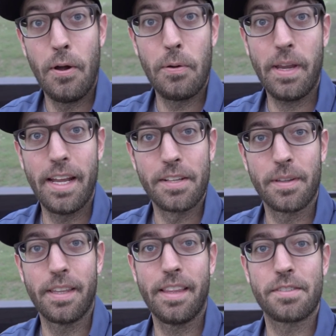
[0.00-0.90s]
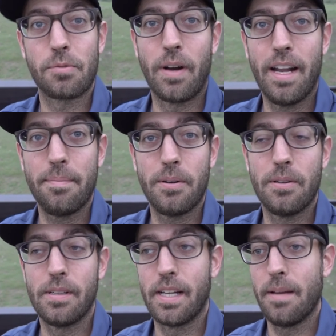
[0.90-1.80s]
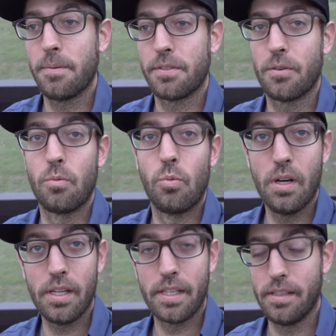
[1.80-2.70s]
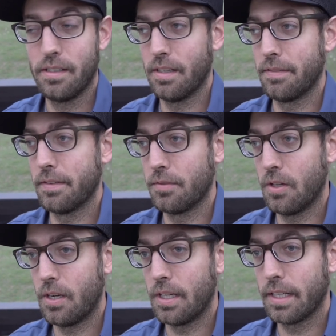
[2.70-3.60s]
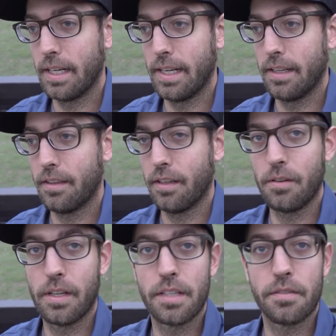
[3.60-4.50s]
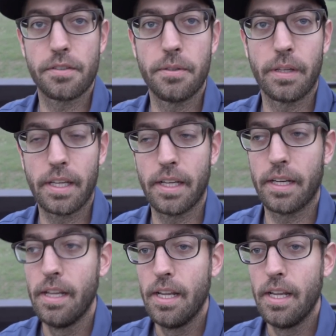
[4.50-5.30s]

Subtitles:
Okay, so I think that's a wrap on episode one of the vlog. Thank you guys for tuning in.